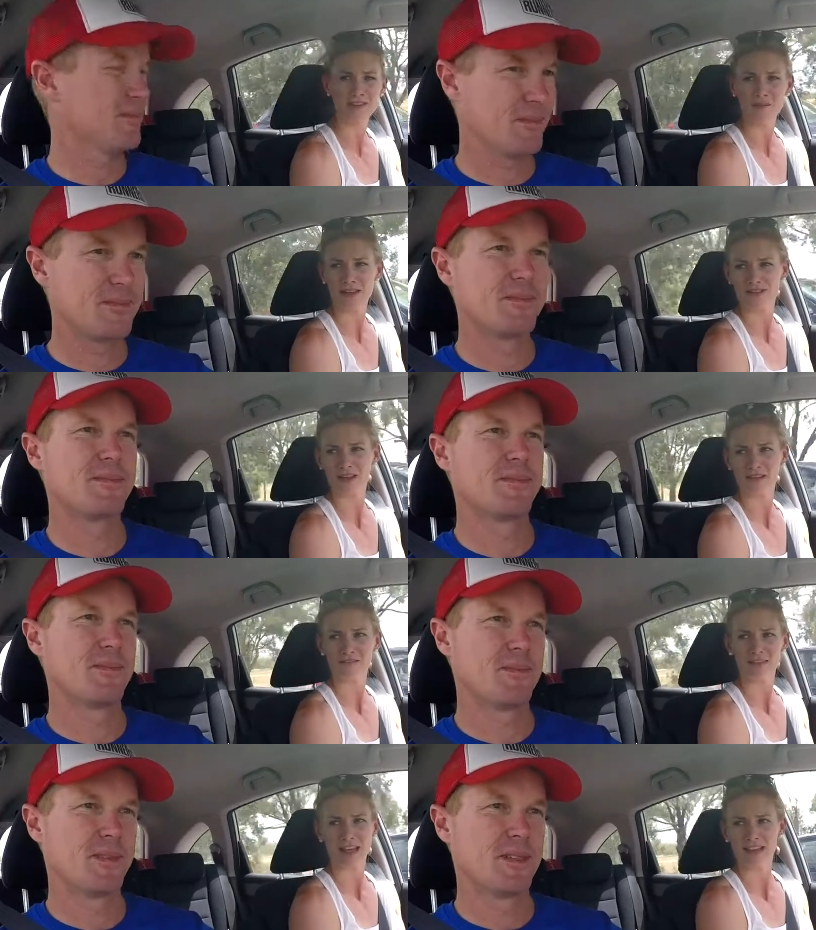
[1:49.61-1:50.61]
Speaker 1: I made the,
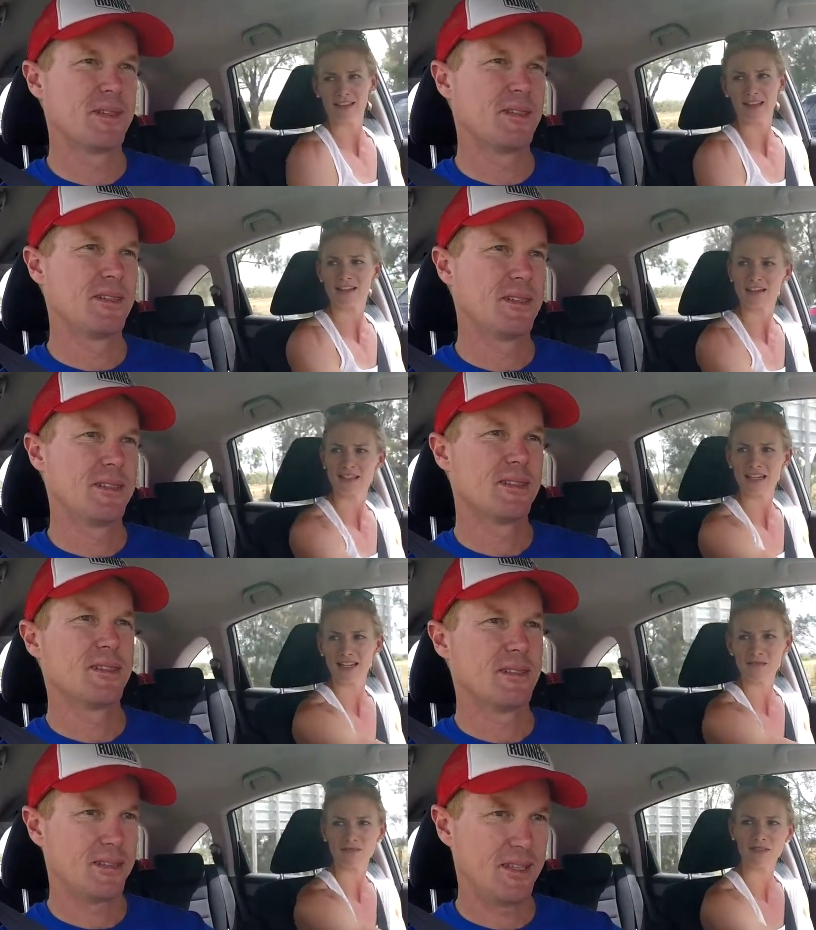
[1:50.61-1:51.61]
the ALAC
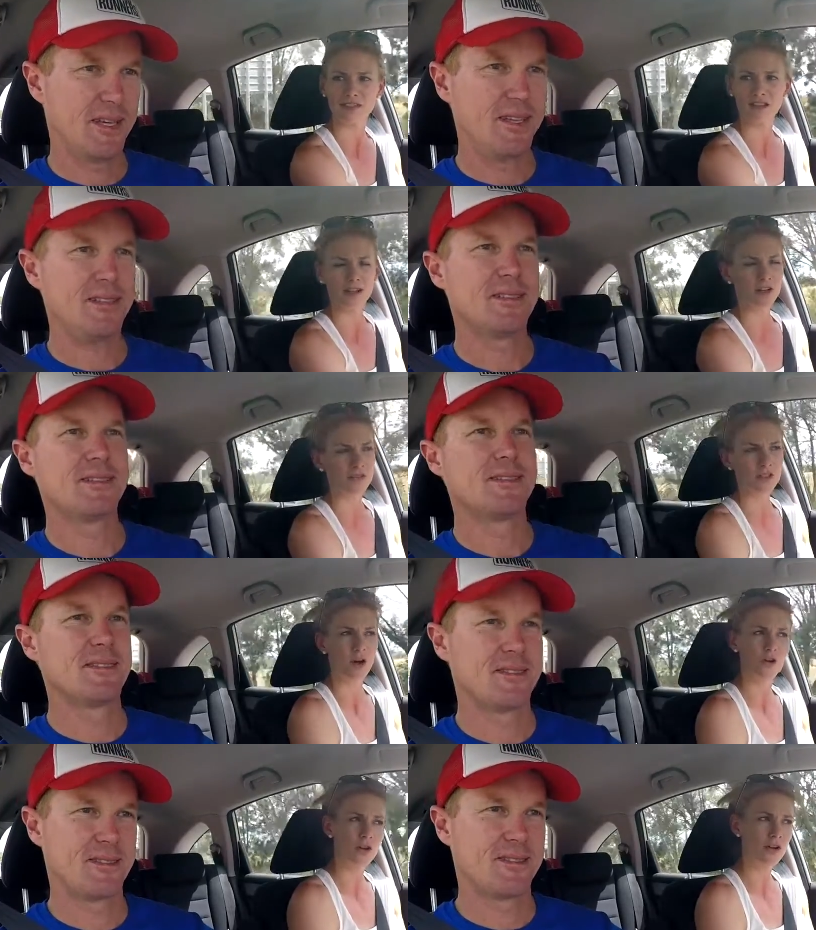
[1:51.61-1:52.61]
team. Yeah. Headed off to the Gold
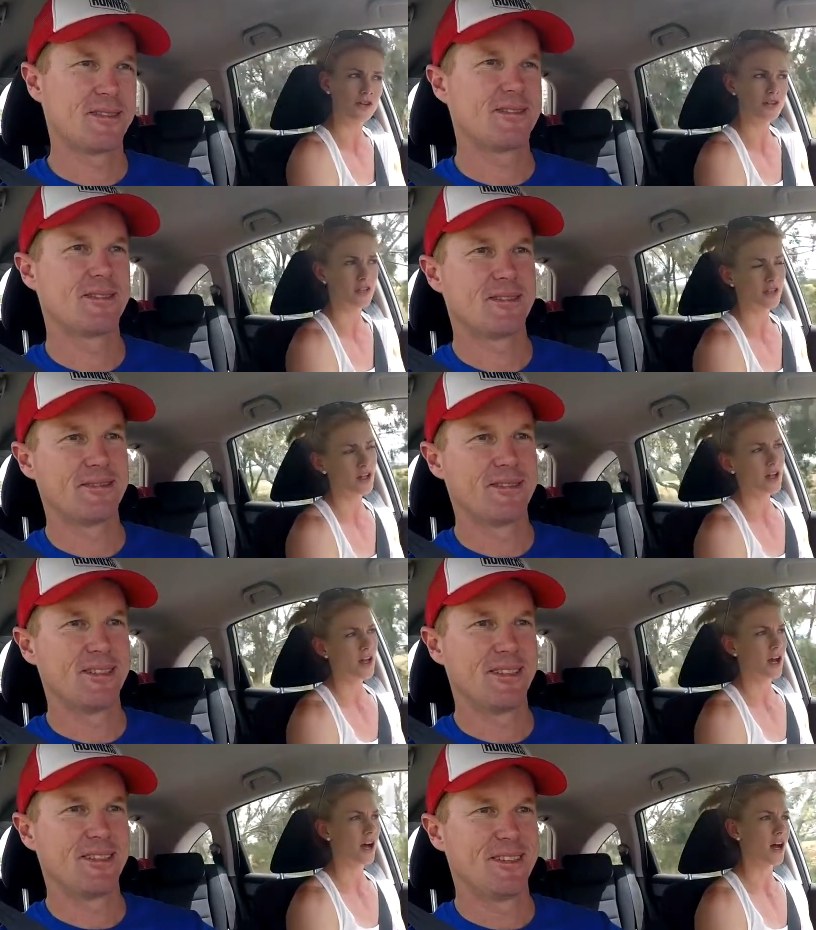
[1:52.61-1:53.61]
Coast
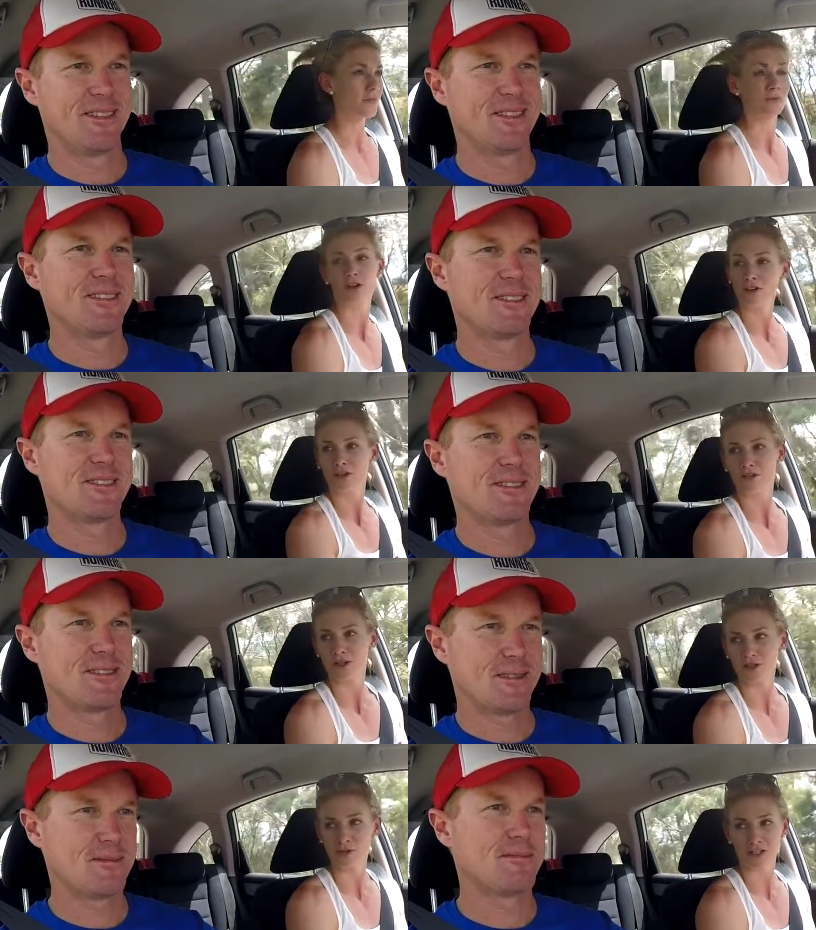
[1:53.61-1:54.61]
um, Lauren
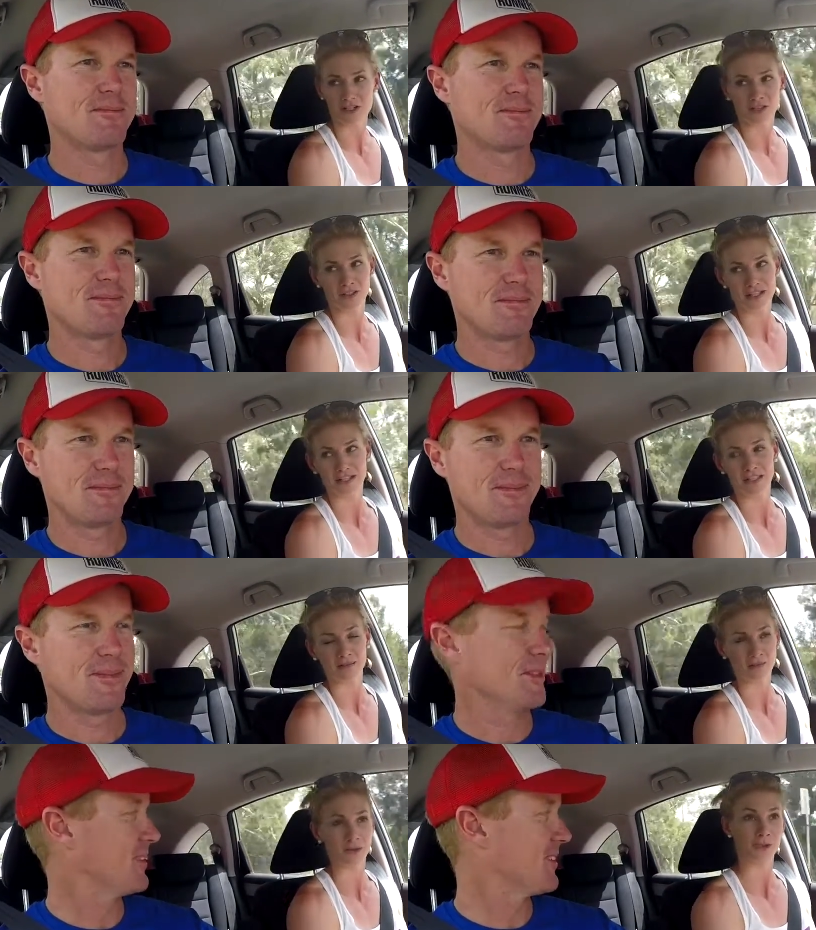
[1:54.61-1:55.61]
Wells was actually on that
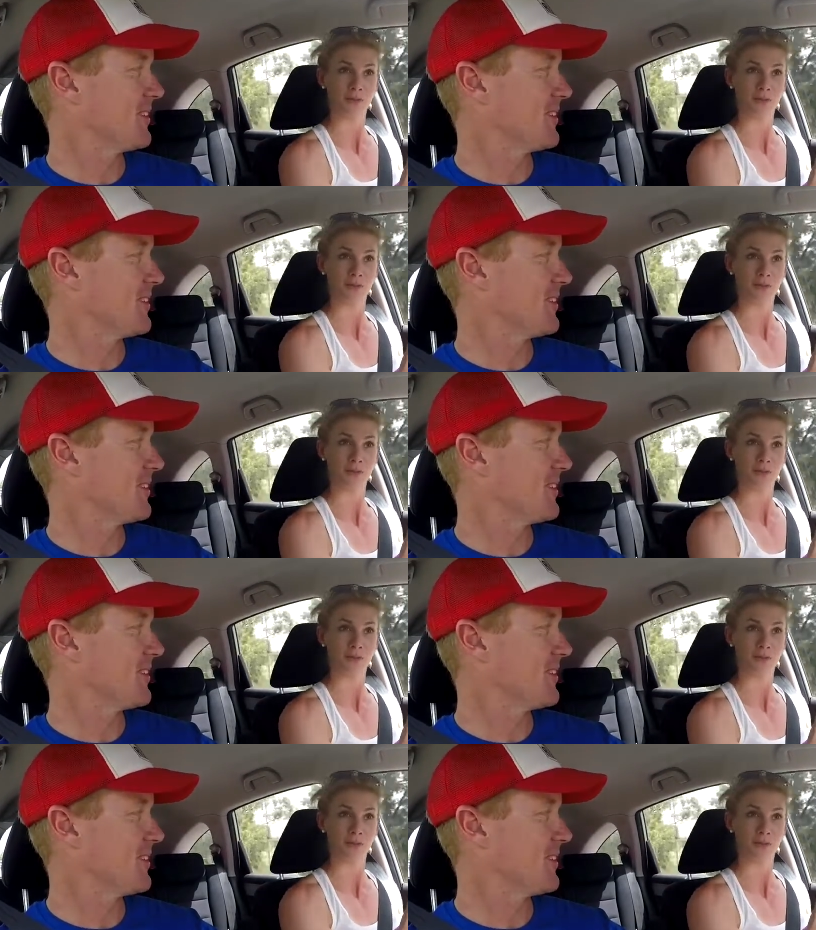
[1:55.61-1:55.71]
team, Laura